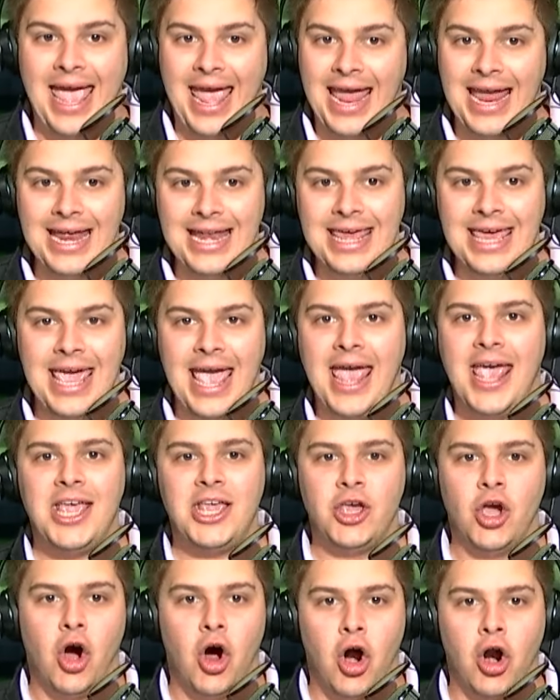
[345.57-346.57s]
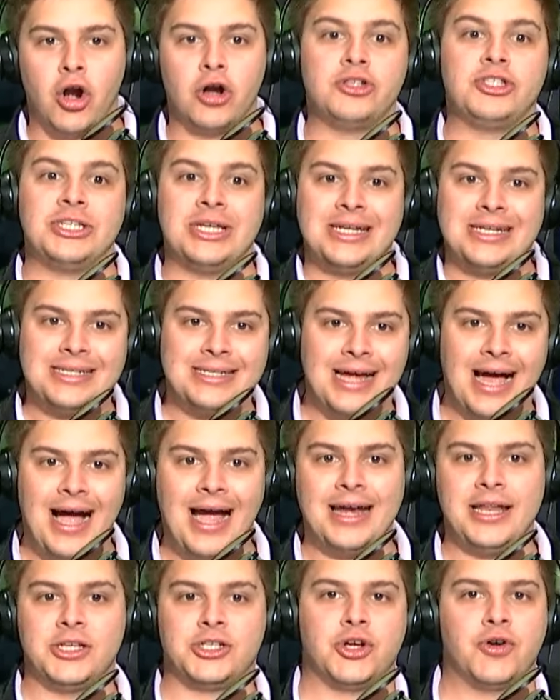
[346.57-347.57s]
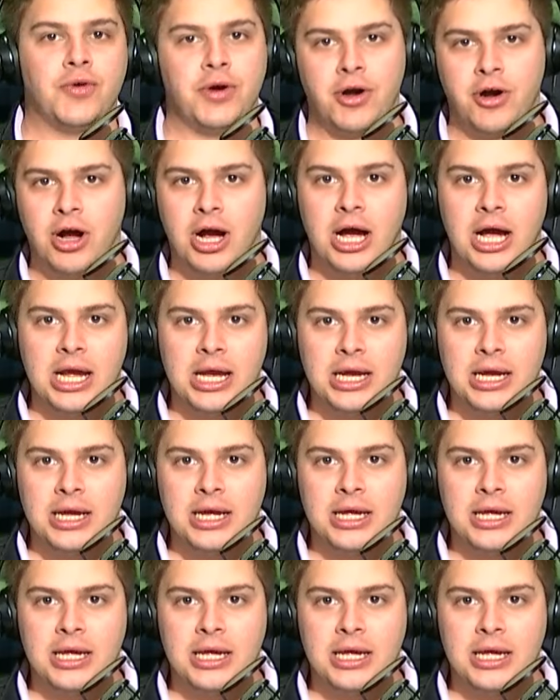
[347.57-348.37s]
88 yards, tied his career high.